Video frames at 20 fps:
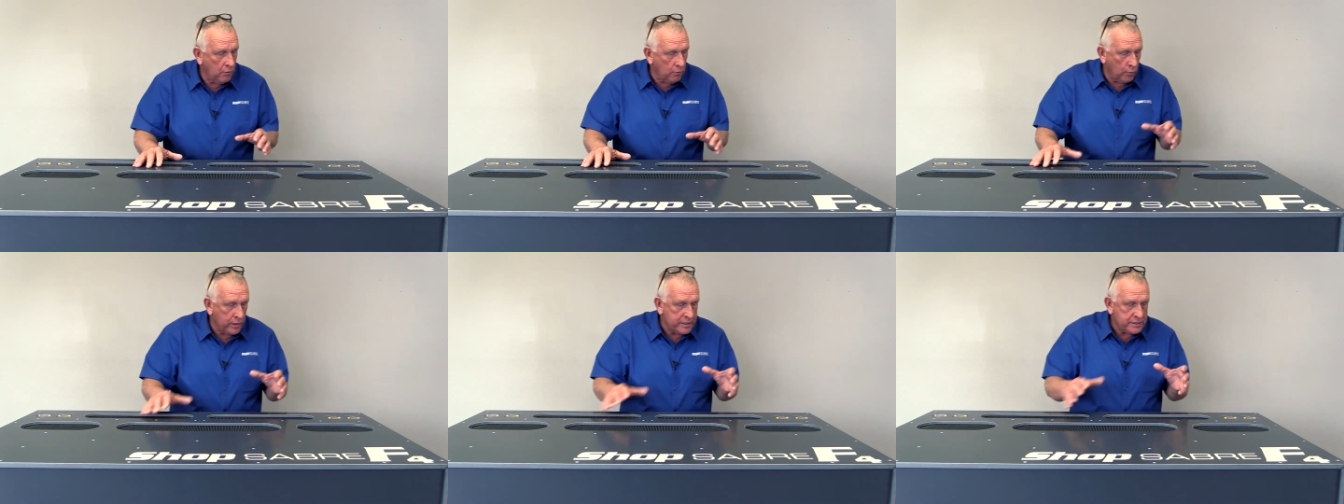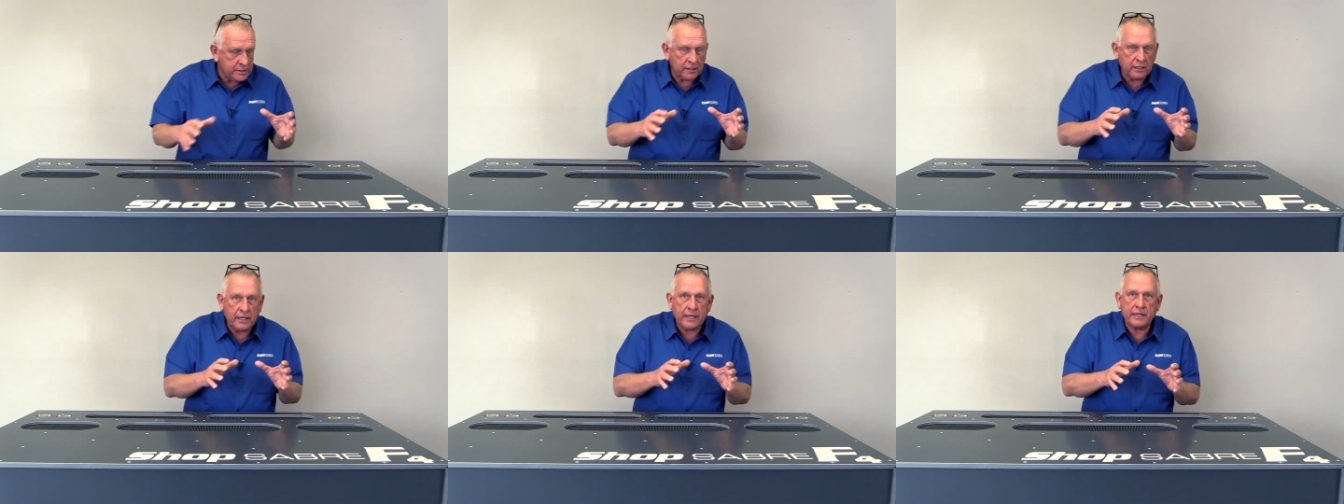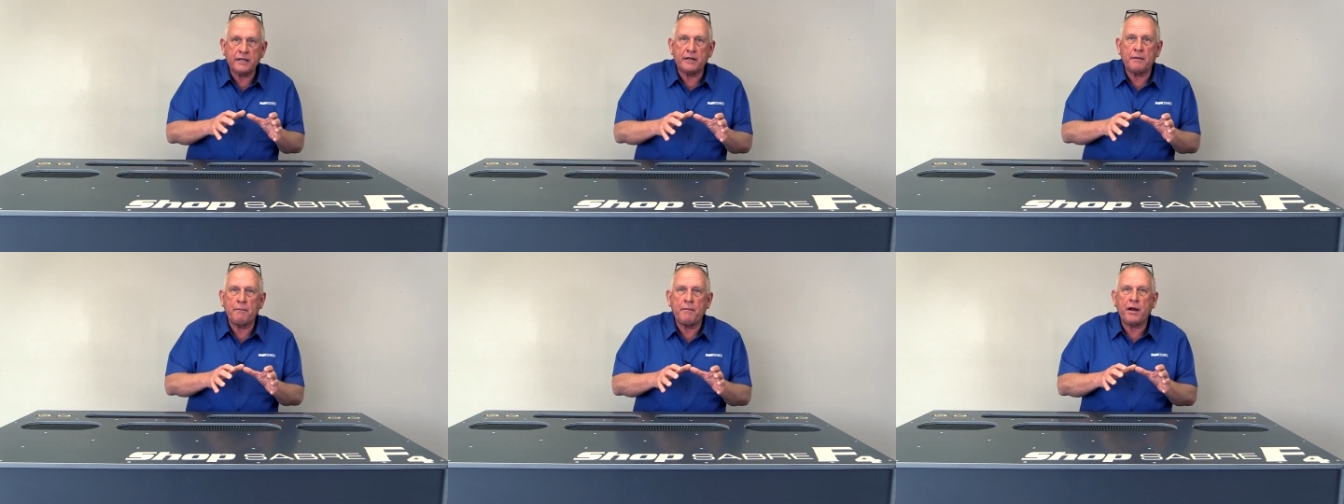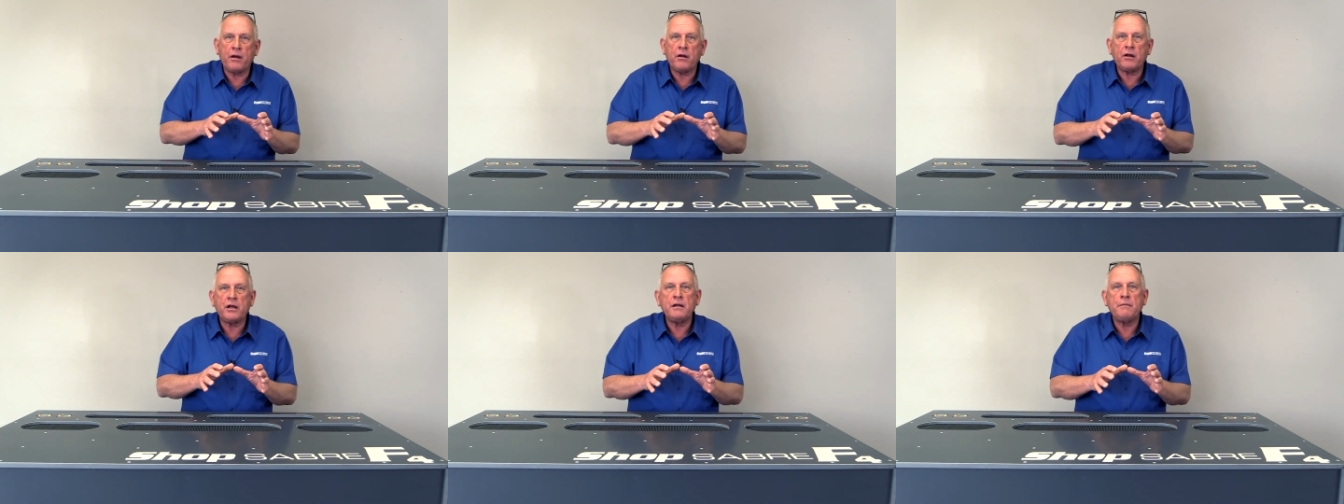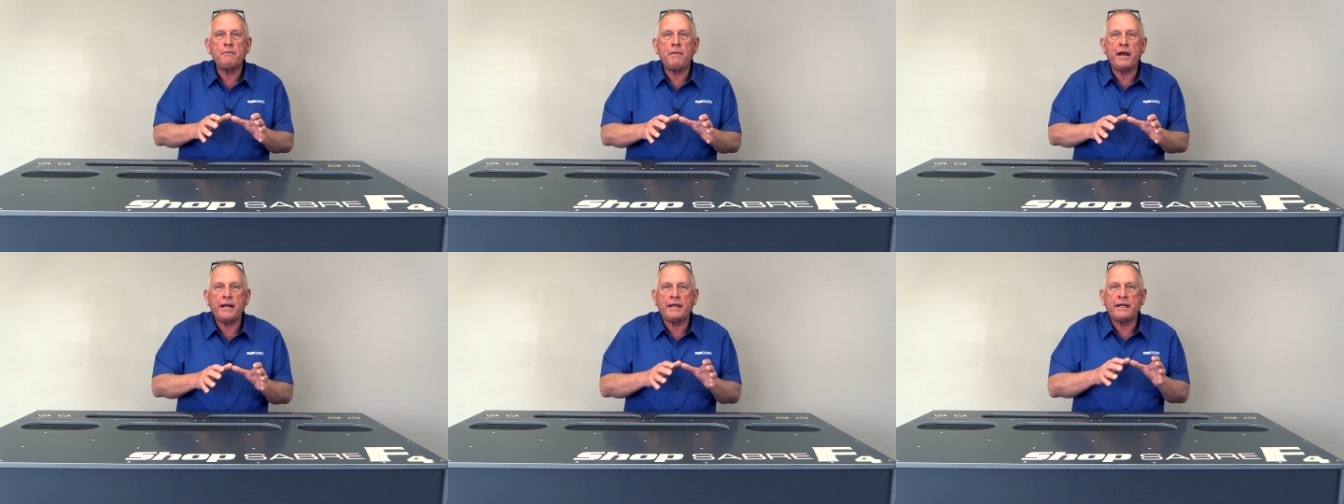we selected
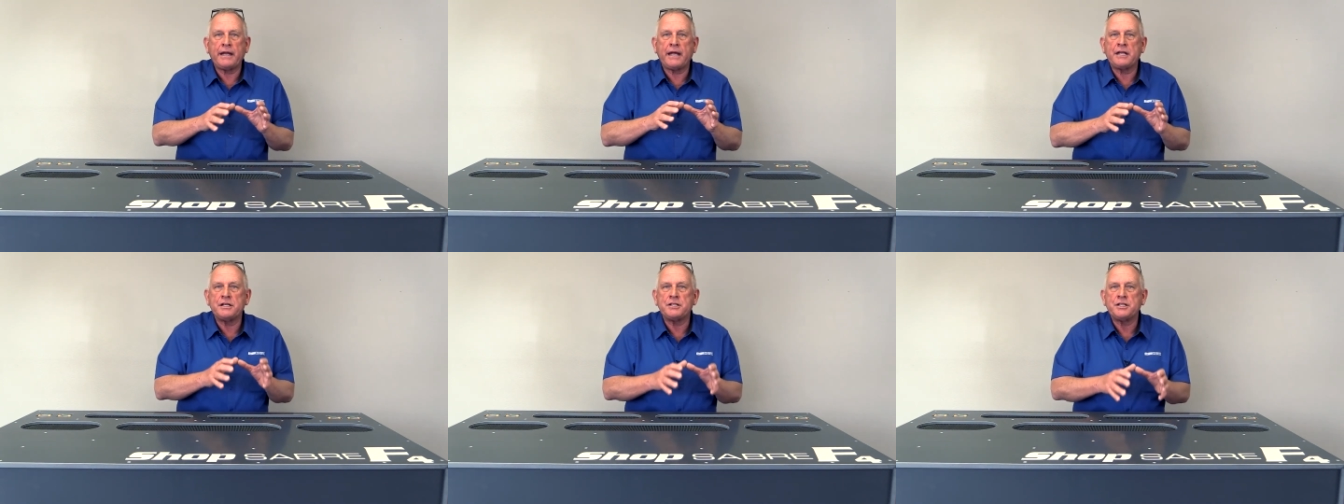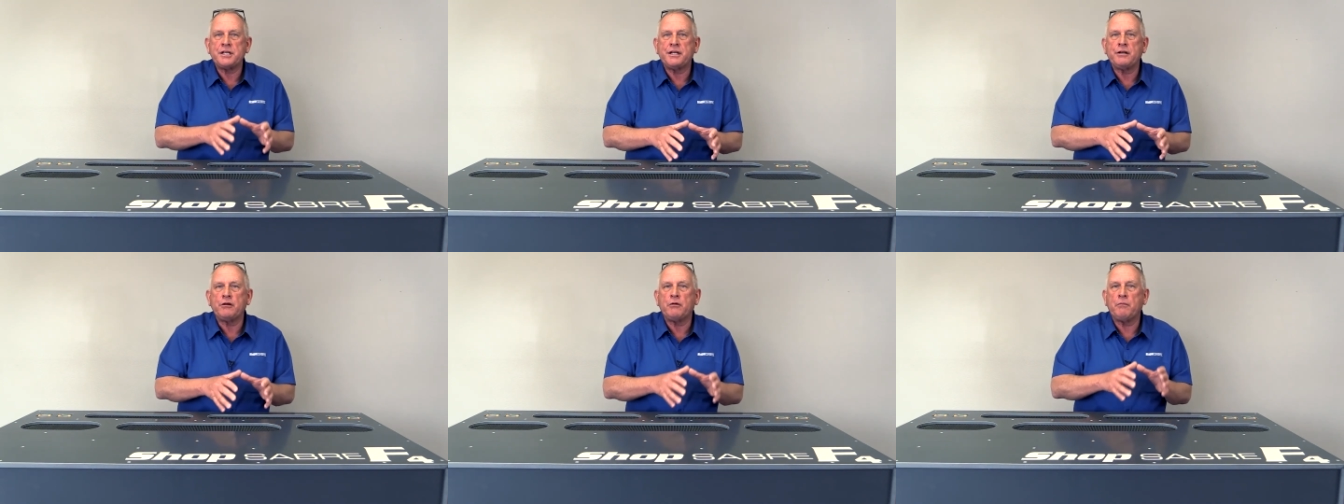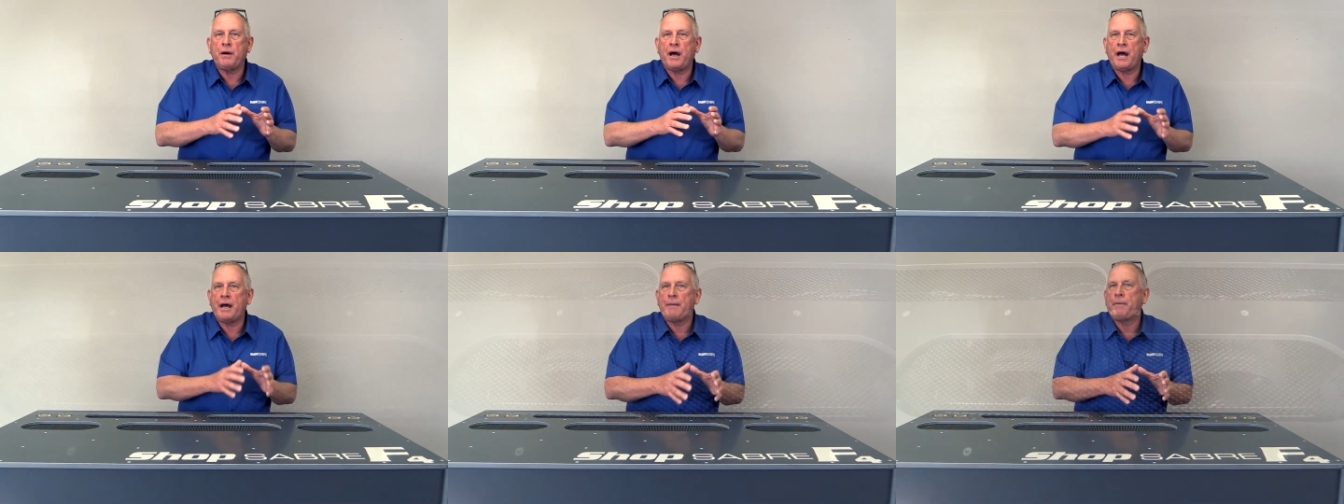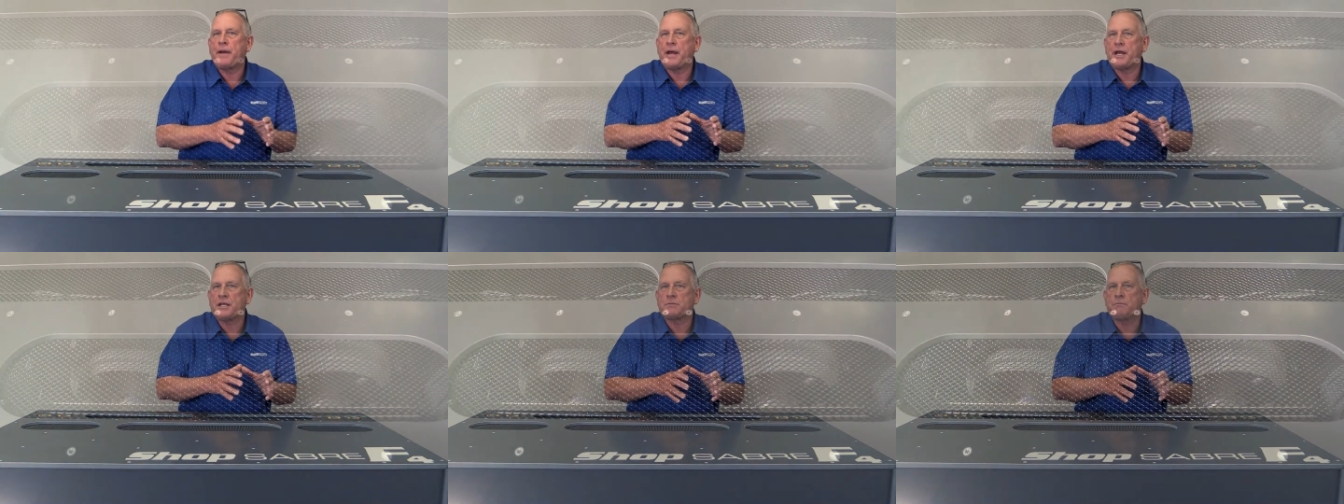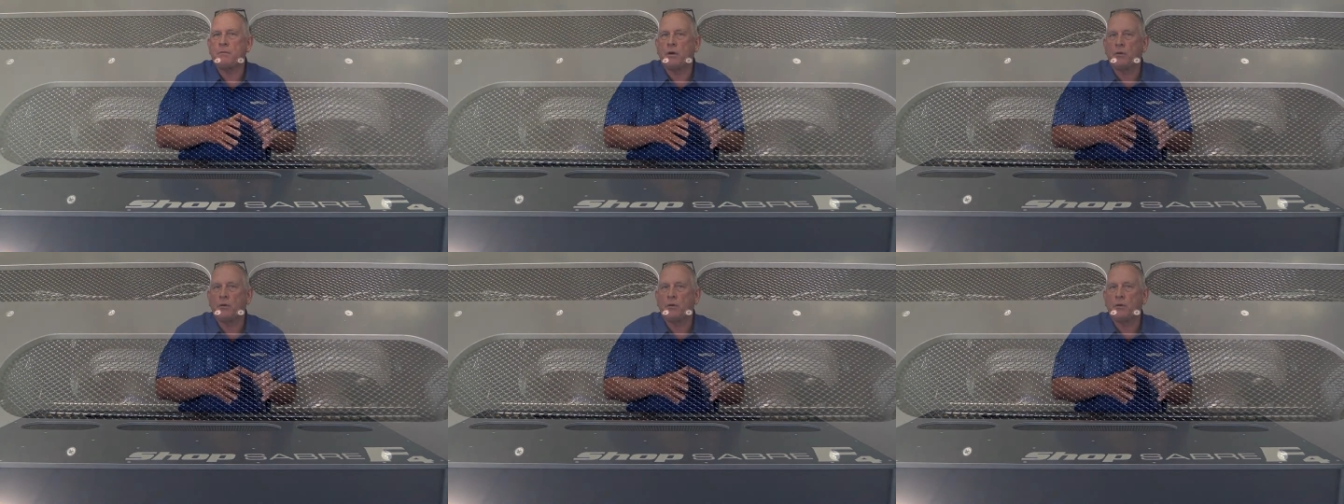American-made tangential bypass